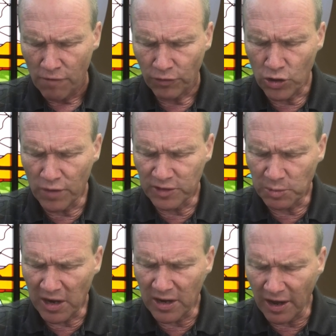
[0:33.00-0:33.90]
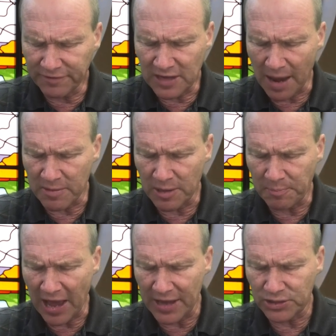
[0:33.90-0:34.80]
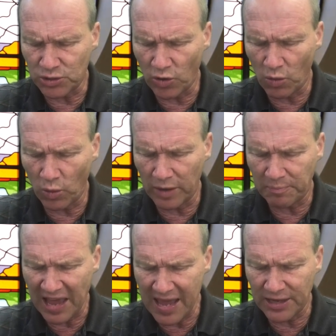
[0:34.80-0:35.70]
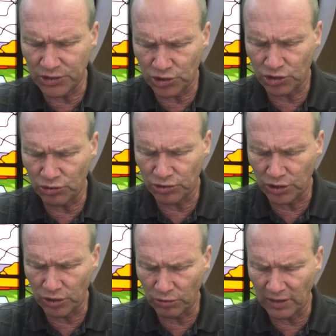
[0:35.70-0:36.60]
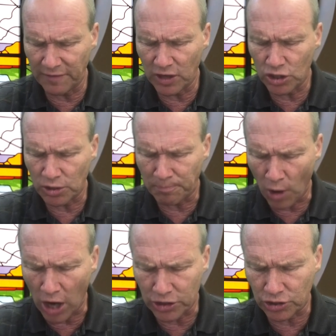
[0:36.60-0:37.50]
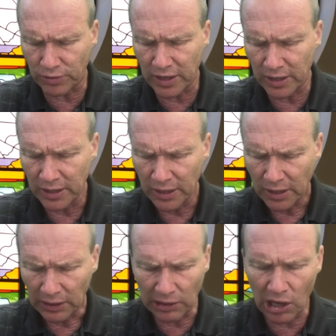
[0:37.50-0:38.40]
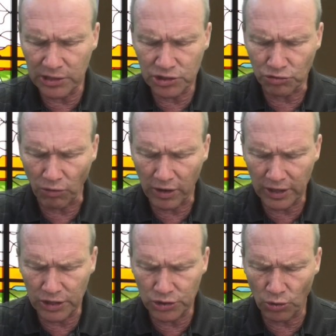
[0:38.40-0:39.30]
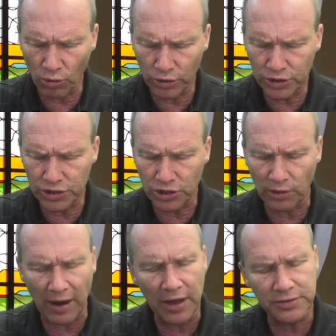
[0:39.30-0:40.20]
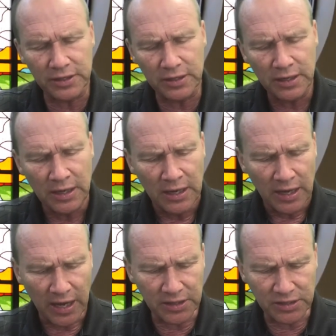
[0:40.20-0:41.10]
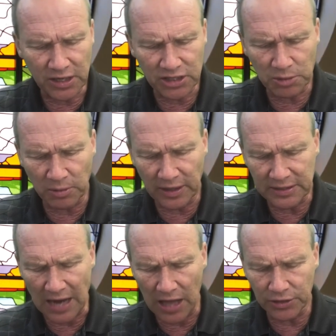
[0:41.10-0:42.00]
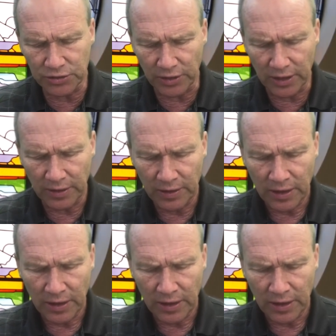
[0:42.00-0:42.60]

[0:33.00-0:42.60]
For you have spent enough time in the past doing what pagans choose to do, living in debauchery, lust, drunkenness, orgies, carousing, and detestable idolatry.